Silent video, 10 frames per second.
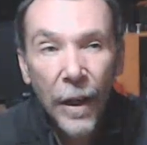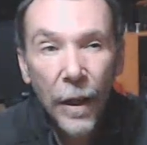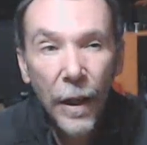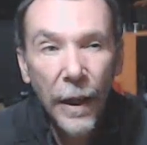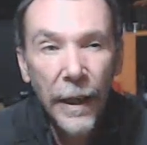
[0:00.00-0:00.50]

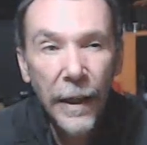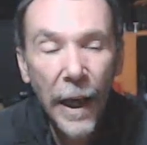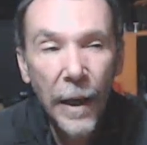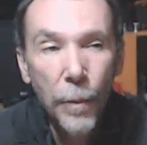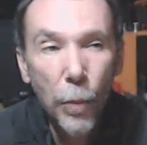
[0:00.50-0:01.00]
in
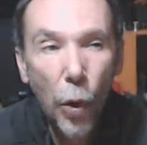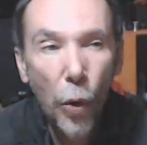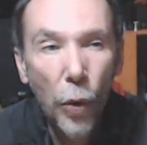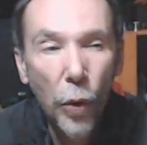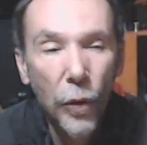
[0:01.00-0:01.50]

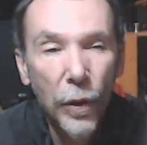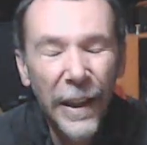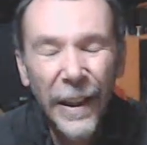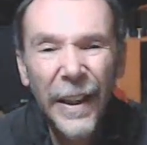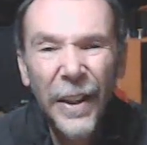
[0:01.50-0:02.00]

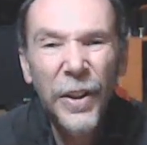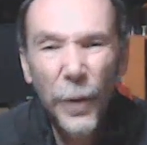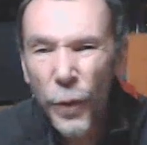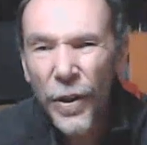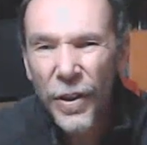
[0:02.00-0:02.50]
a
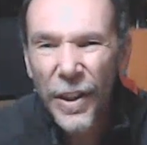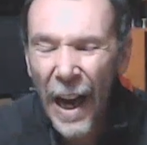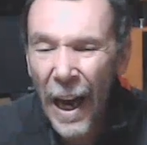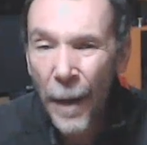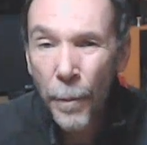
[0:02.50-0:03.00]
different
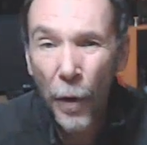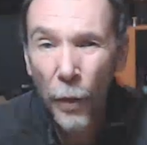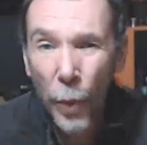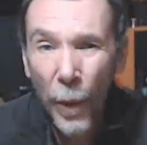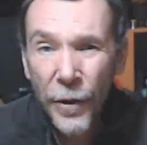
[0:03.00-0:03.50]
type of
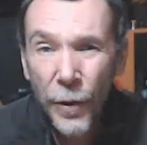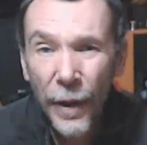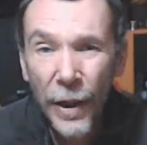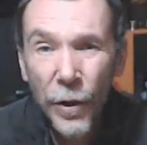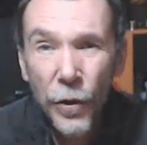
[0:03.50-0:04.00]
way, so that
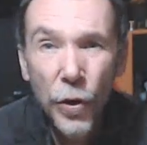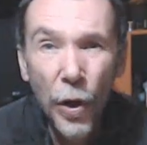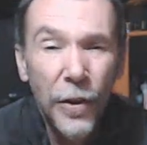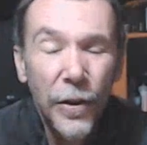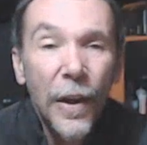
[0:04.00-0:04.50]
it's
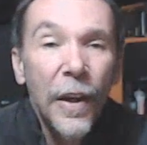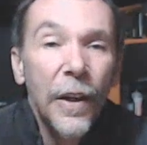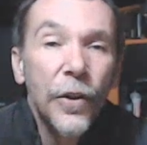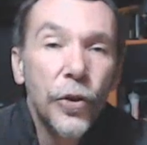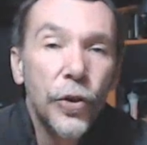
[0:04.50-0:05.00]
not
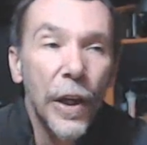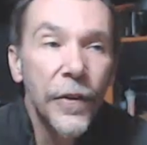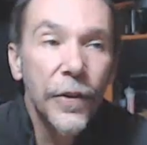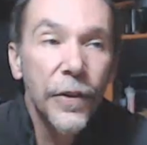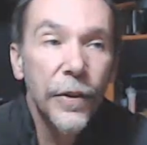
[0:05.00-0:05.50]

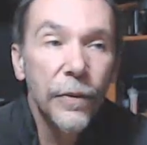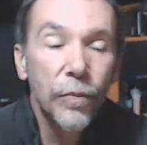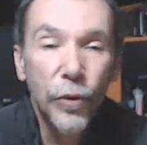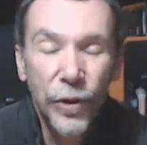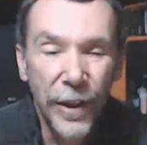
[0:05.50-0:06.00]
just
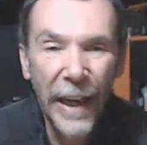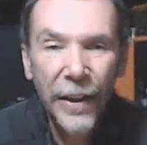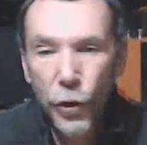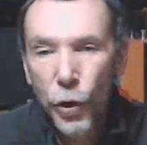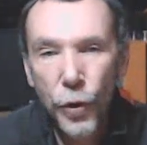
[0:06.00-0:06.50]
standard
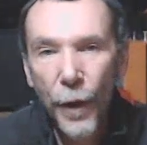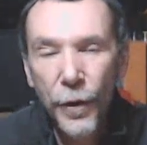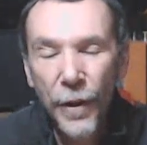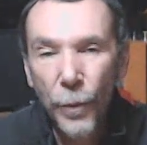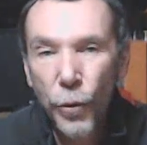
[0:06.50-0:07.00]
news
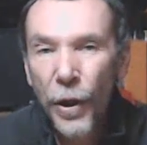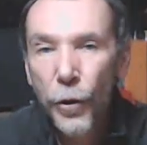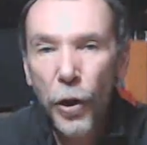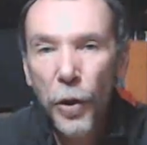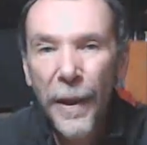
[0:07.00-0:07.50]
photos. I'm trying to
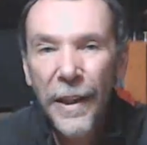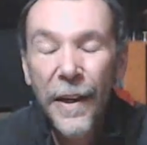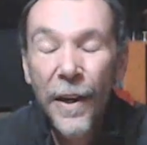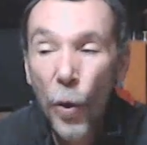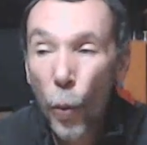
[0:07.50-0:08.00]
document
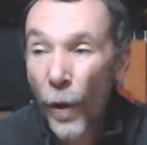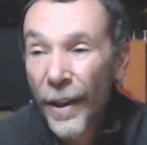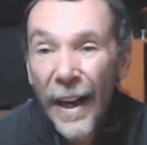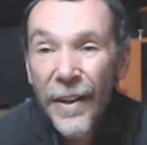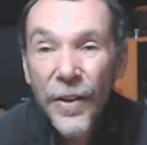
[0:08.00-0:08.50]
what
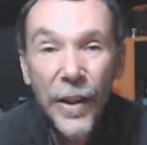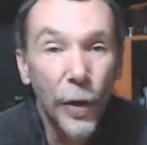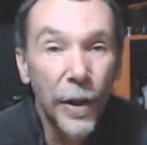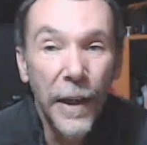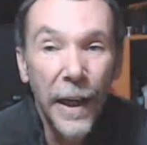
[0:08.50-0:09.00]
I see
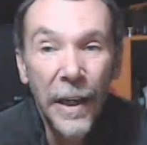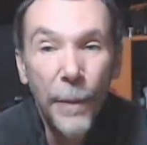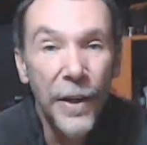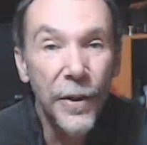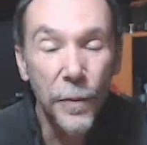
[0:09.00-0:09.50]
on a daily
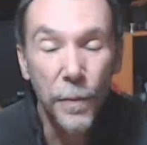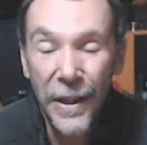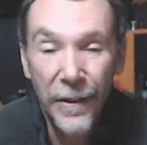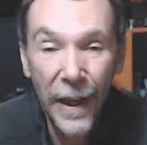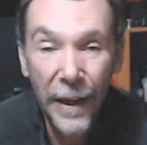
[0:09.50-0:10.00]
basis,
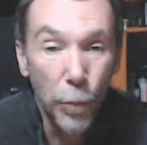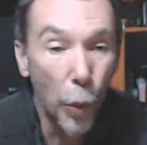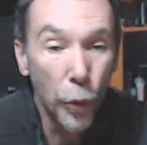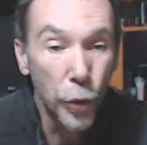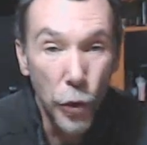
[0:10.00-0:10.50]
be that
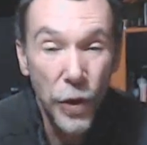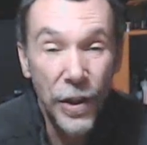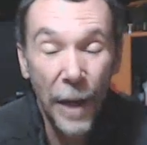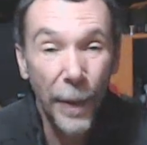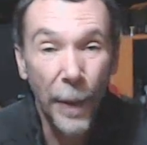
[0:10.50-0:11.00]
more newsy
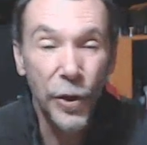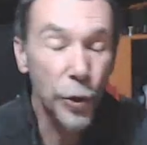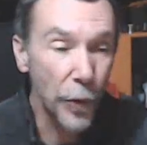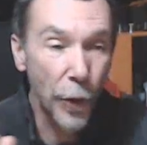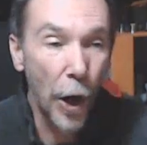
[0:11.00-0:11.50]
type
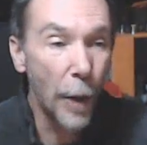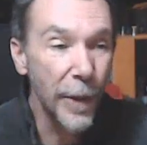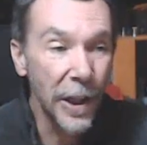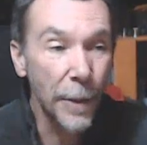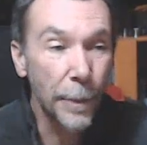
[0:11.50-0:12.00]
images with the
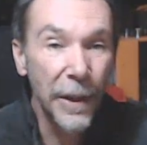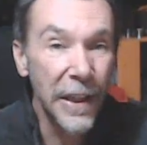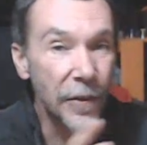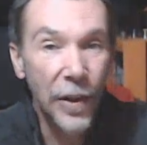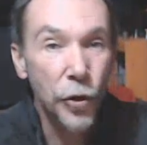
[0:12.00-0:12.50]
army and the police
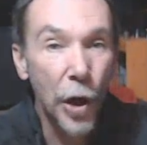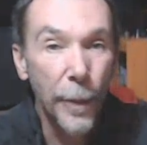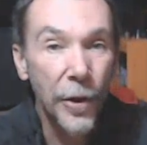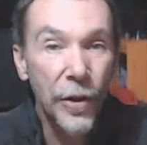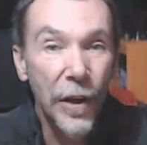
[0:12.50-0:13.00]
in Joburg
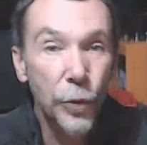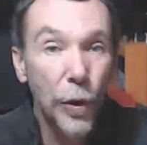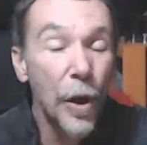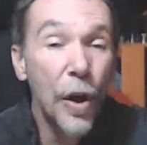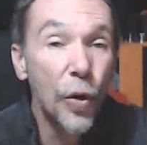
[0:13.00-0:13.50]
Central,
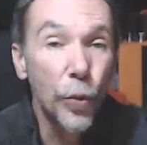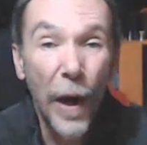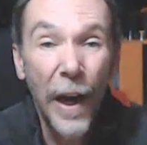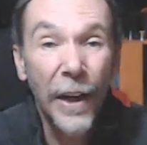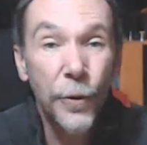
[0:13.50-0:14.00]

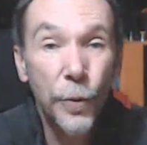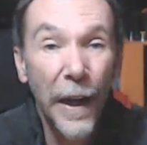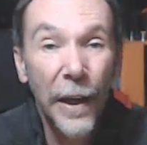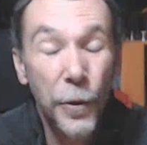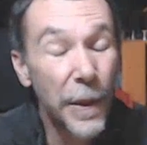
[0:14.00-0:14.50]
right round to
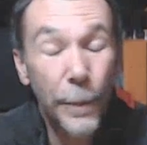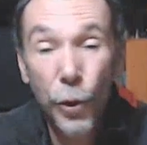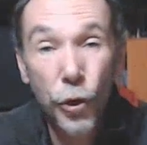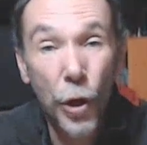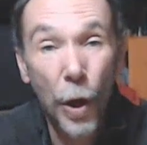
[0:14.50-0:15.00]
people
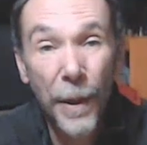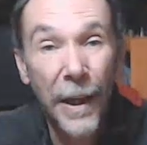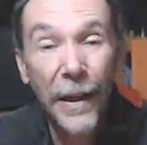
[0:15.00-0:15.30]
shopping